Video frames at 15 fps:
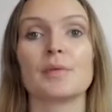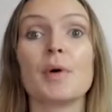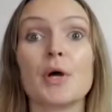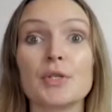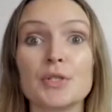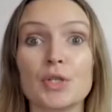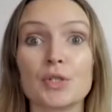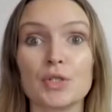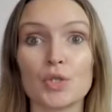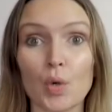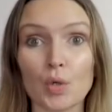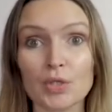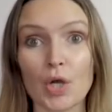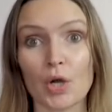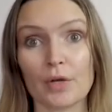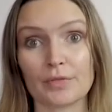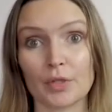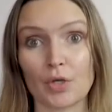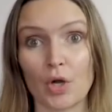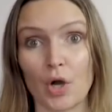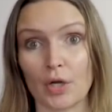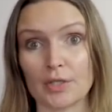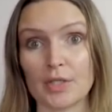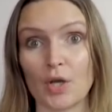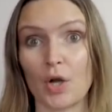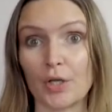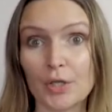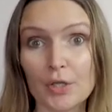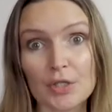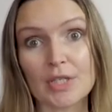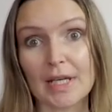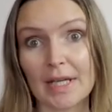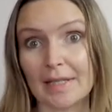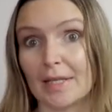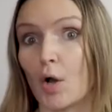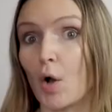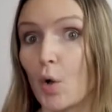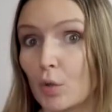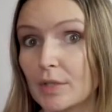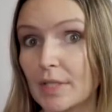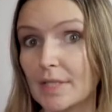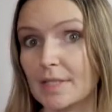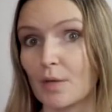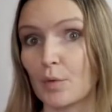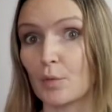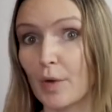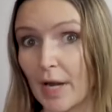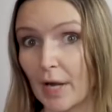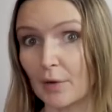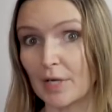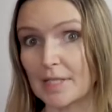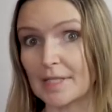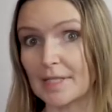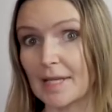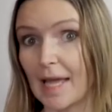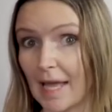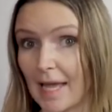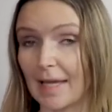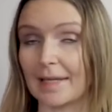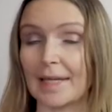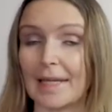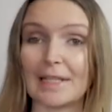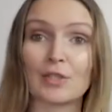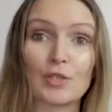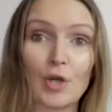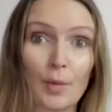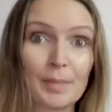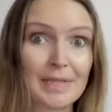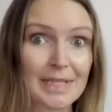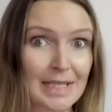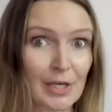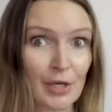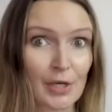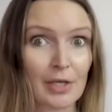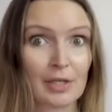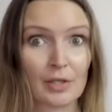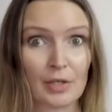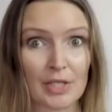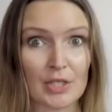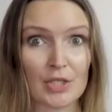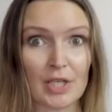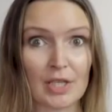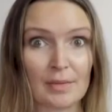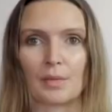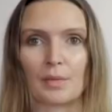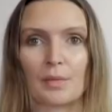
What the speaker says: The most sought after cards are usually the oldest, rarest, and in top tier condition.